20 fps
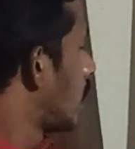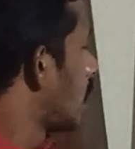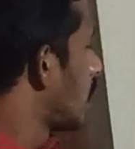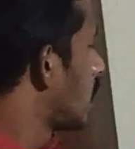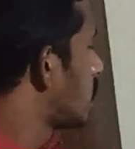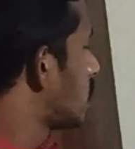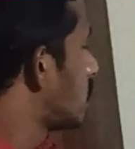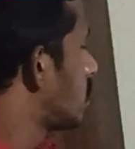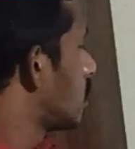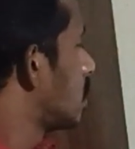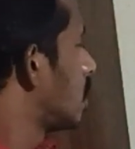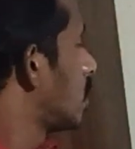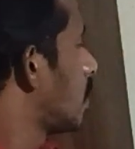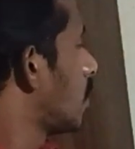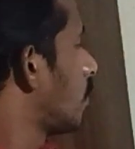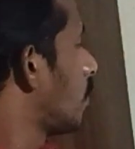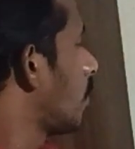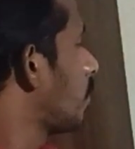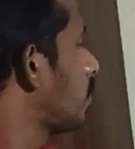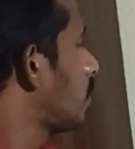Next,
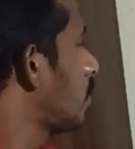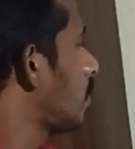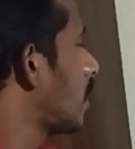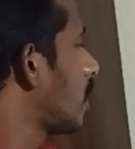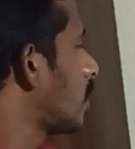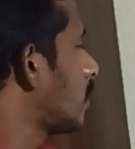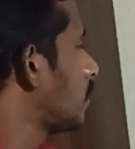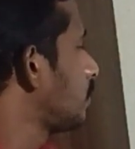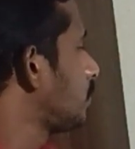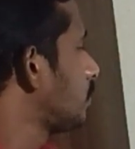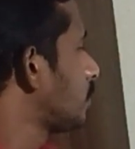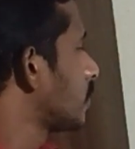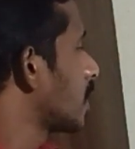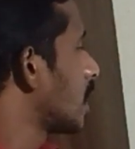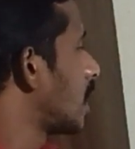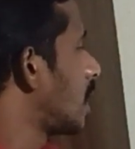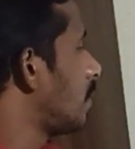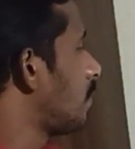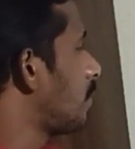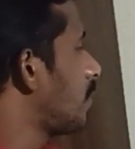fifth one,
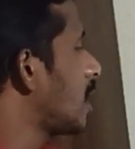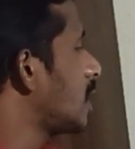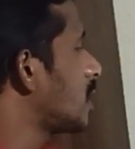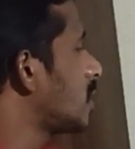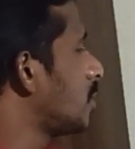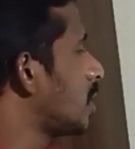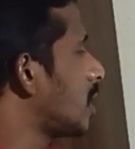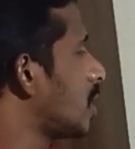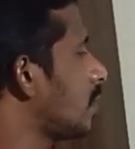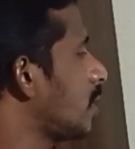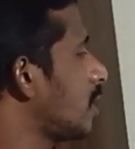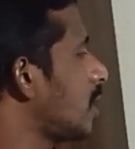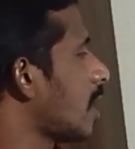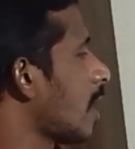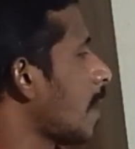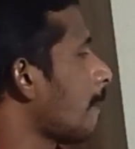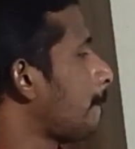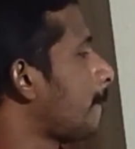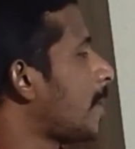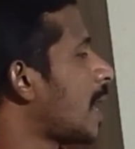difference between
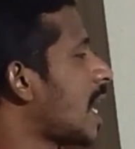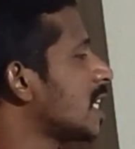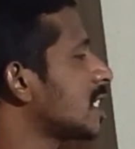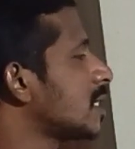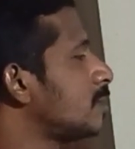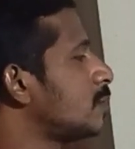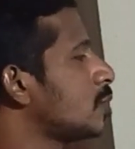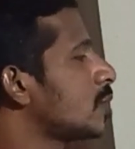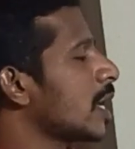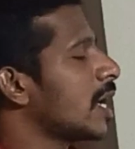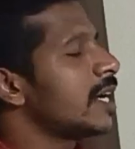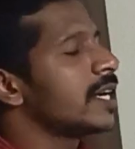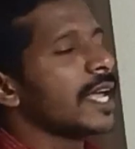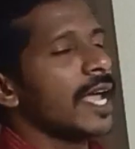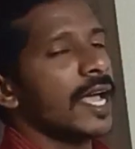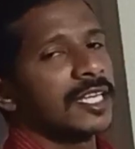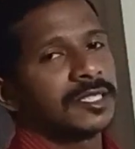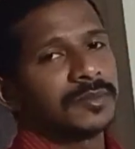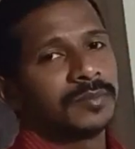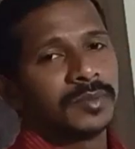the passbook and
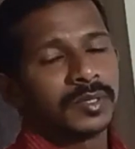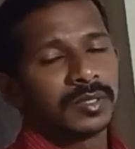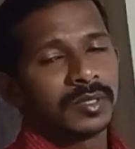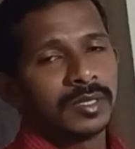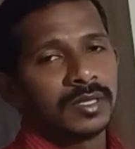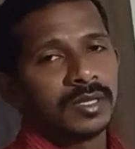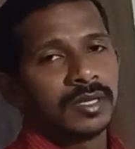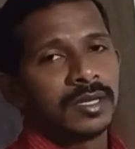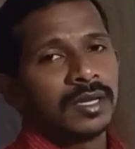cash book.